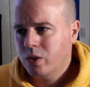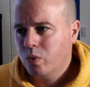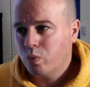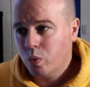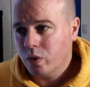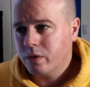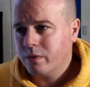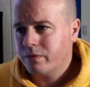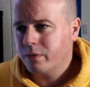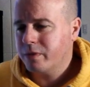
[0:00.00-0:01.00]
one
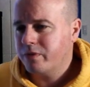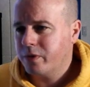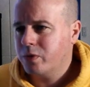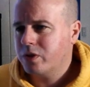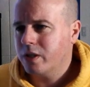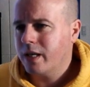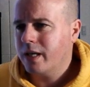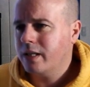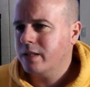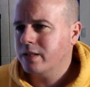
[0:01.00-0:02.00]
from the future
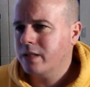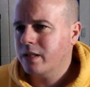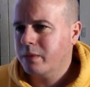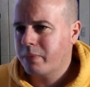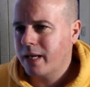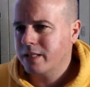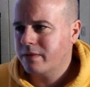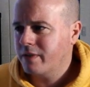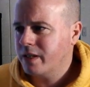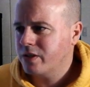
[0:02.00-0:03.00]
and the past
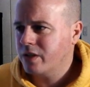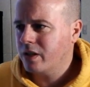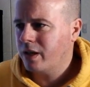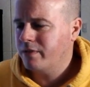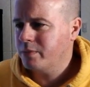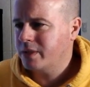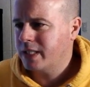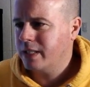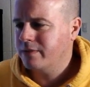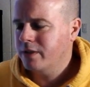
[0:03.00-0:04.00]
version of
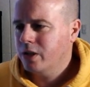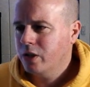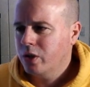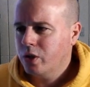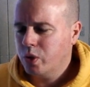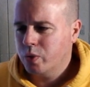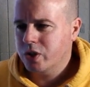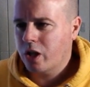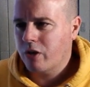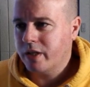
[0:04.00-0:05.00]
himself who was
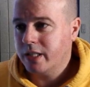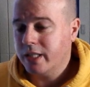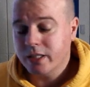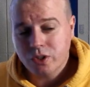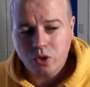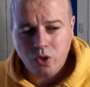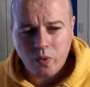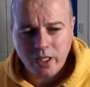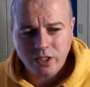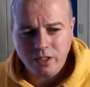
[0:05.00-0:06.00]
already there? It's a good
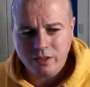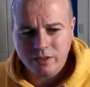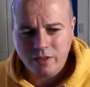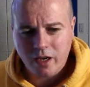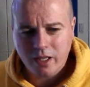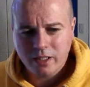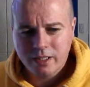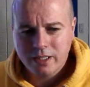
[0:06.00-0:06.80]
question, right?